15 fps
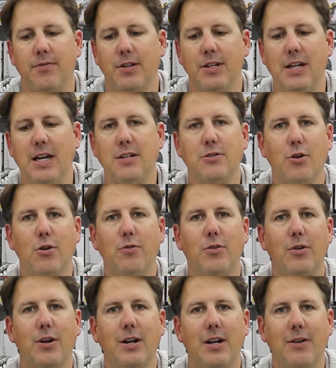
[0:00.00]
the day's
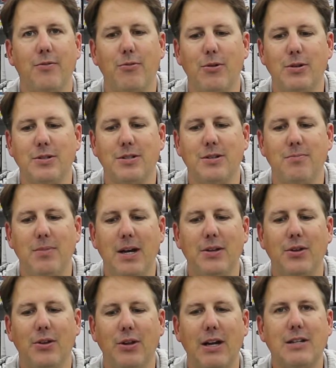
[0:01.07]
over and everyone's in bed
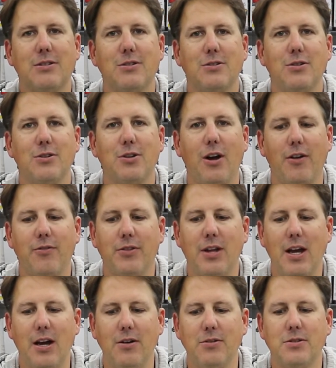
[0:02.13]
and the lights are turned off in the
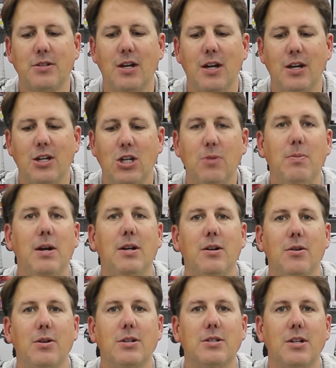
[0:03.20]
house, you may
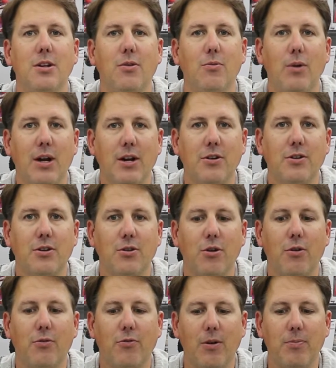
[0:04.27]
notice a red
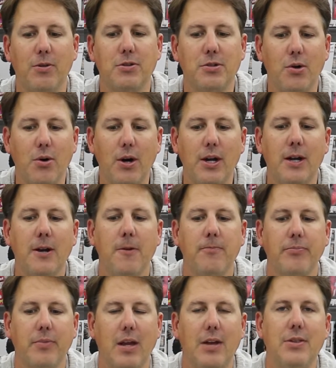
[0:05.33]
underglow from the toy.
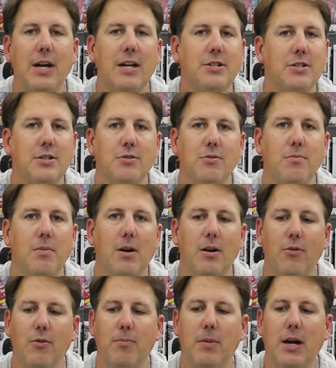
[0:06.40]
And that just
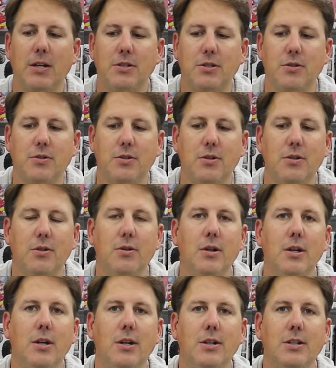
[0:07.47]
reminds you to
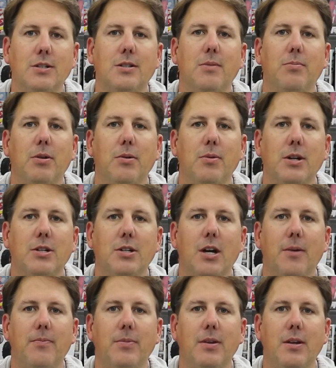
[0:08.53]
just simply reach
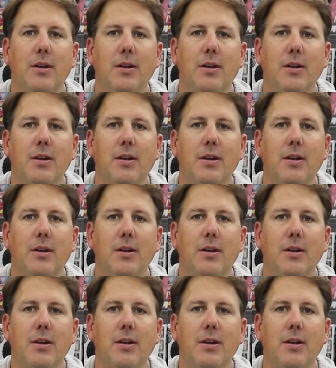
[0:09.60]
up